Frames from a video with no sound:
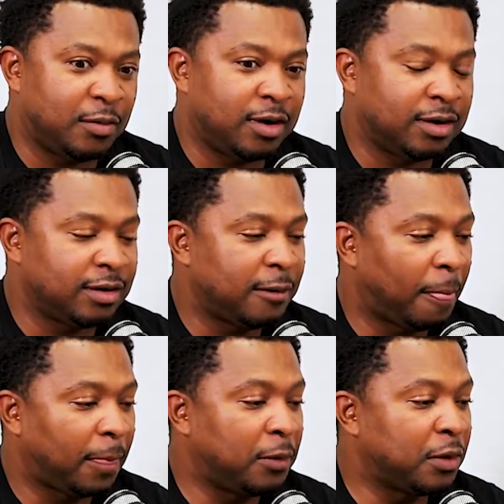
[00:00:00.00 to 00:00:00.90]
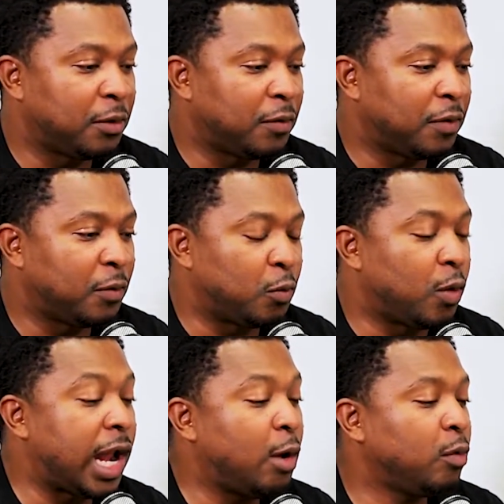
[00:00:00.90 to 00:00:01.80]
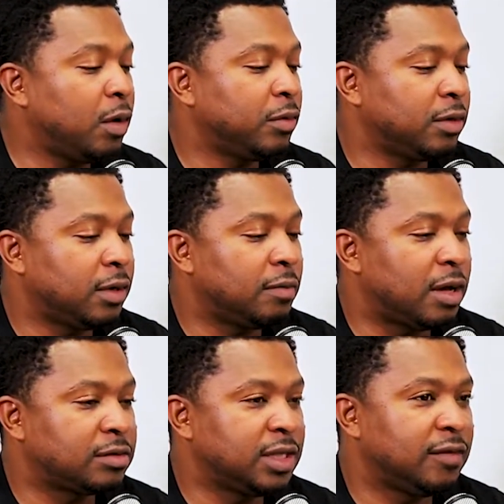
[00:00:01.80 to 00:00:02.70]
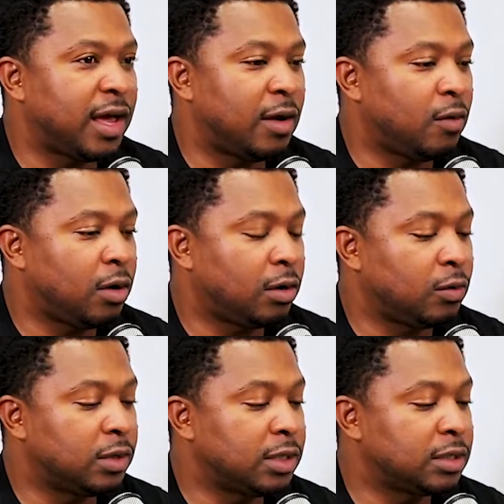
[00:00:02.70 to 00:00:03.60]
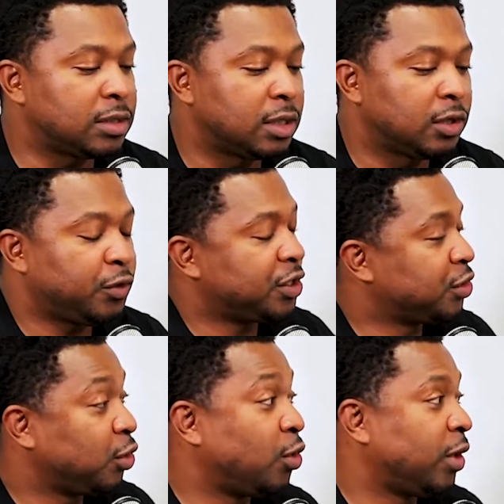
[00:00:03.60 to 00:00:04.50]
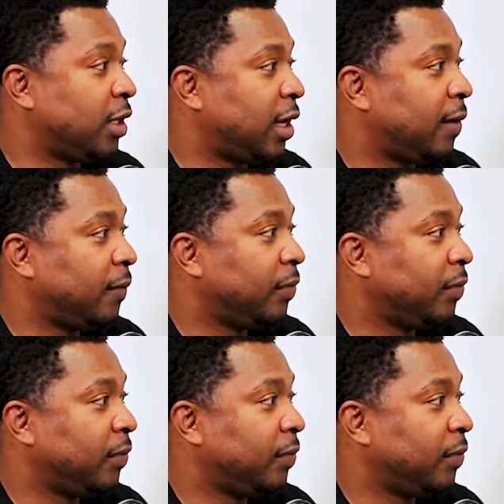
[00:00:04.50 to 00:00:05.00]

Atwater, what I remember about Steve Atwater was Christian Okoye.